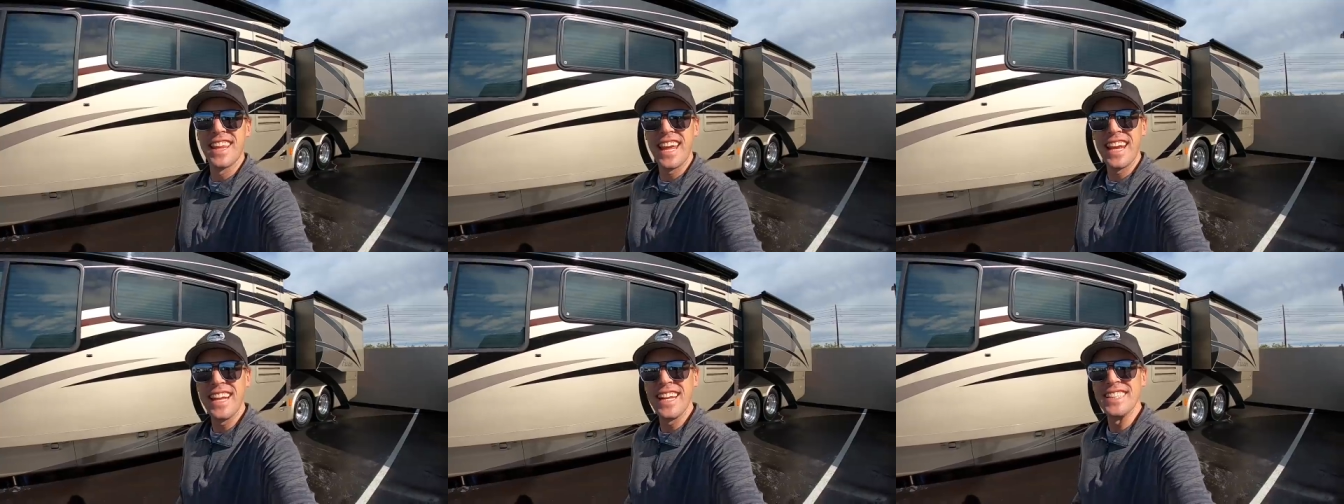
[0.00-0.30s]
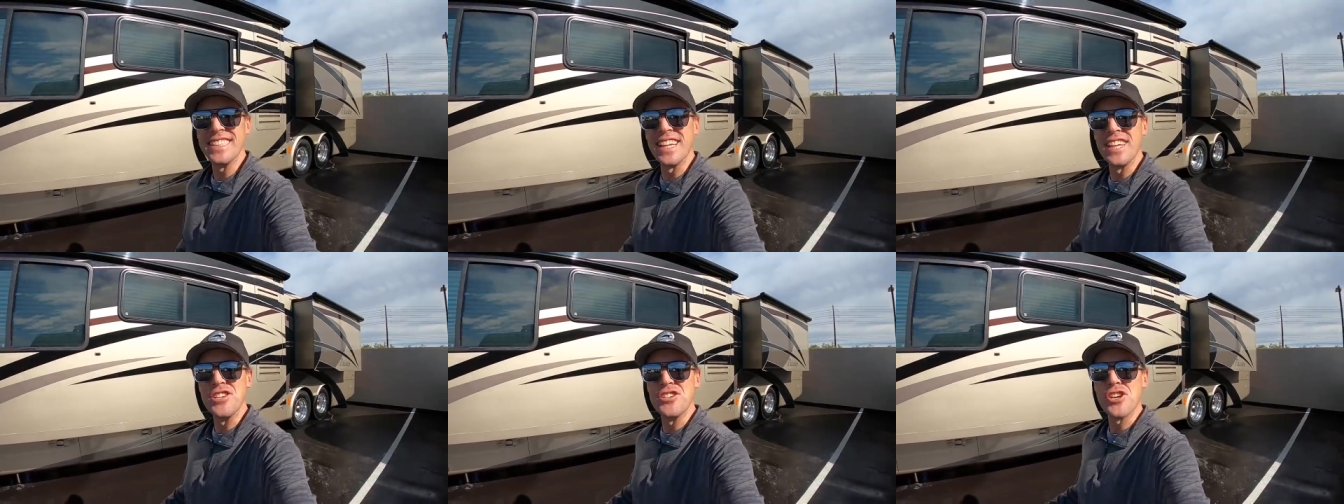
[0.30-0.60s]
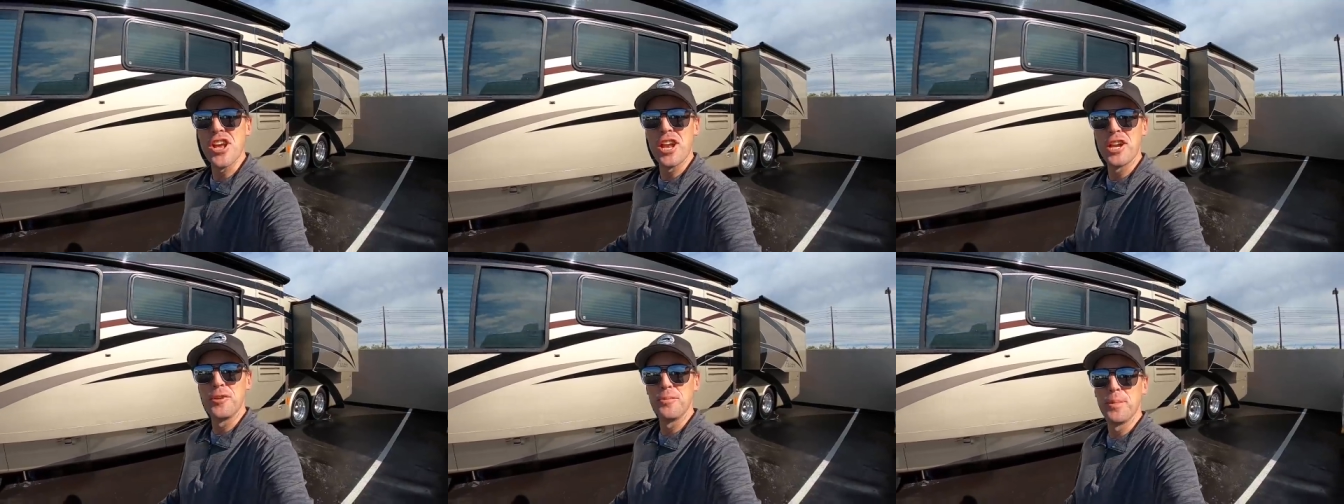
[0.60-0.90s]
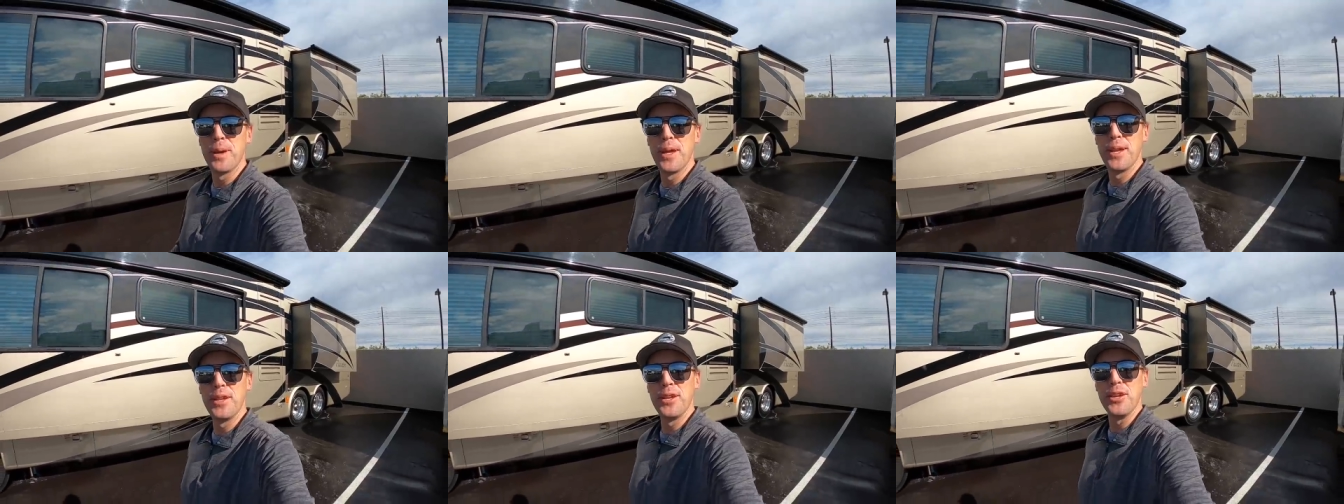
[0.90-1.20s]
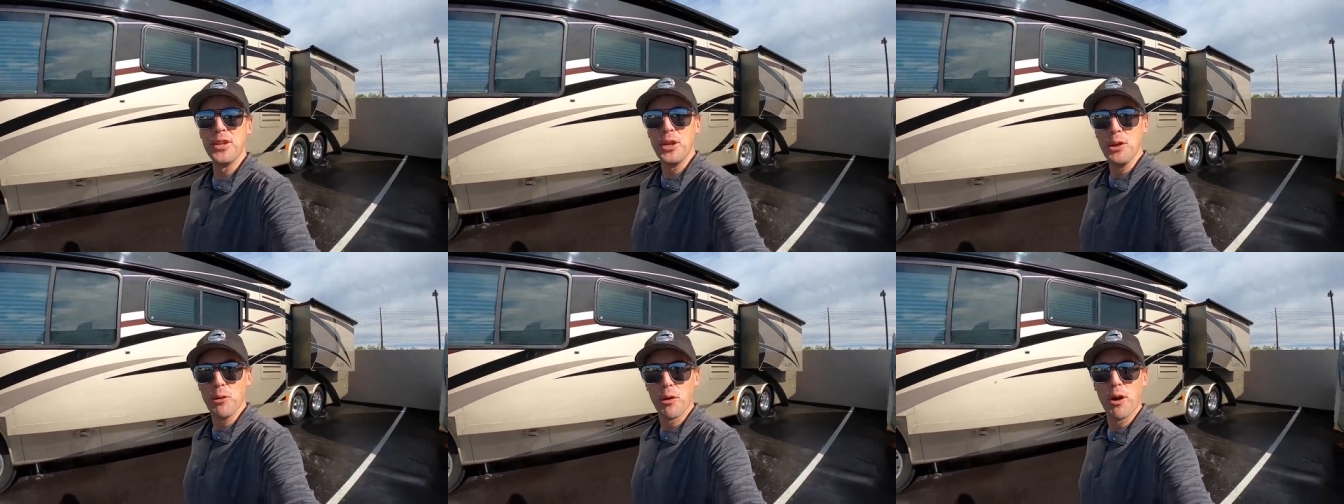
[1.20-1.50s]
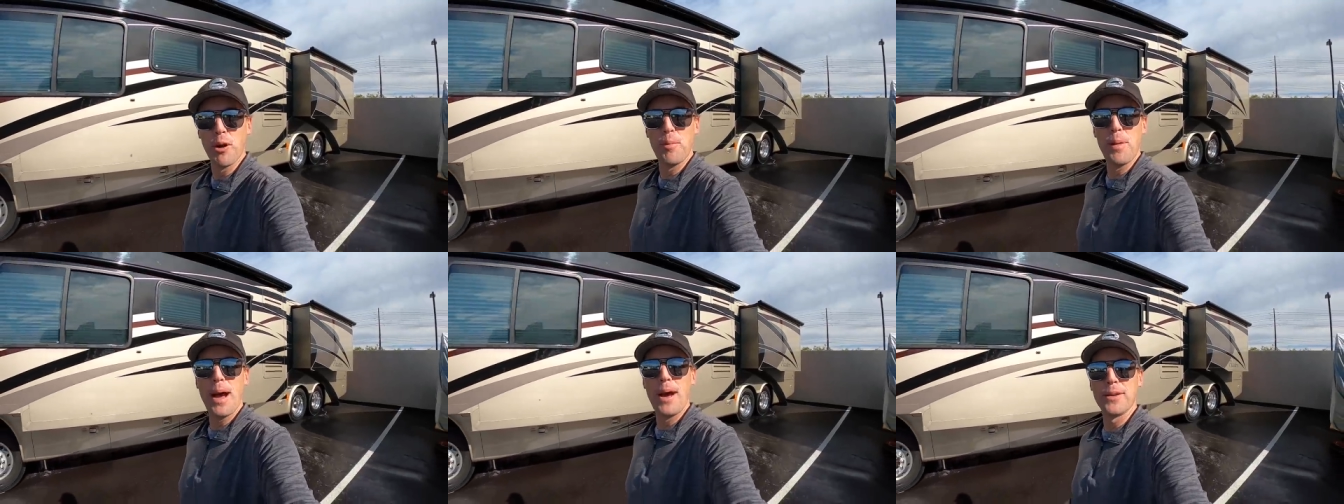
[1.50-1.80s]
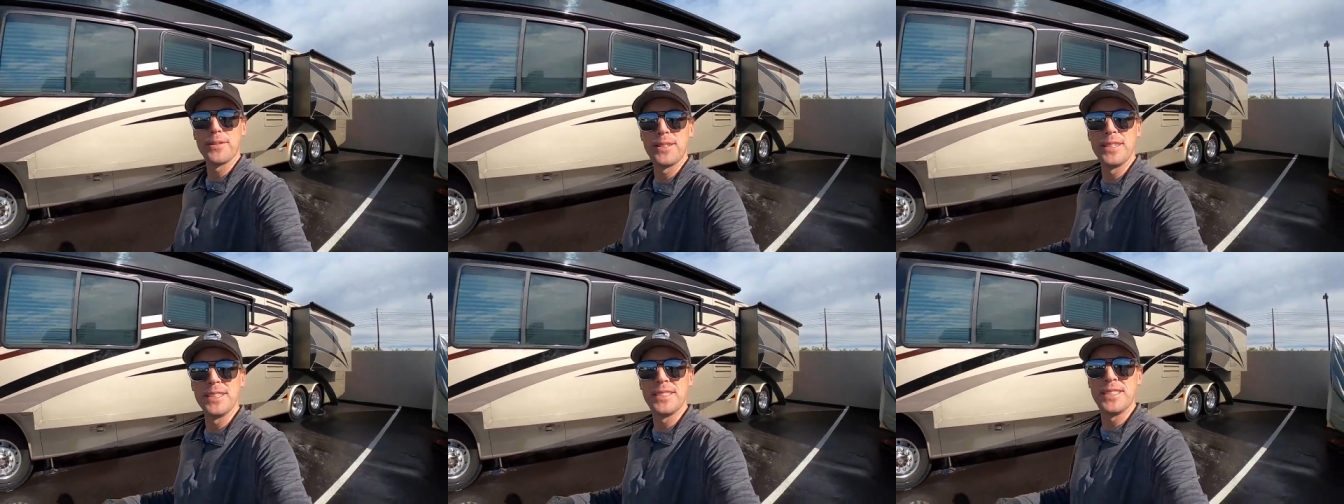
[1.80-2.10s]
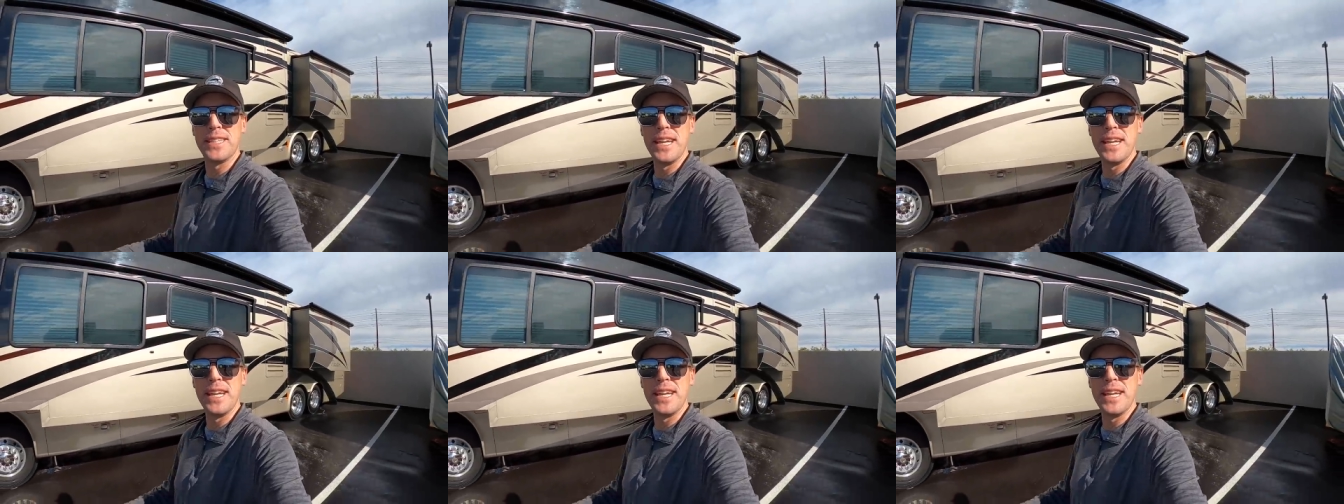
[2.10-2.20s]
Ladies and gentlemen, you are about to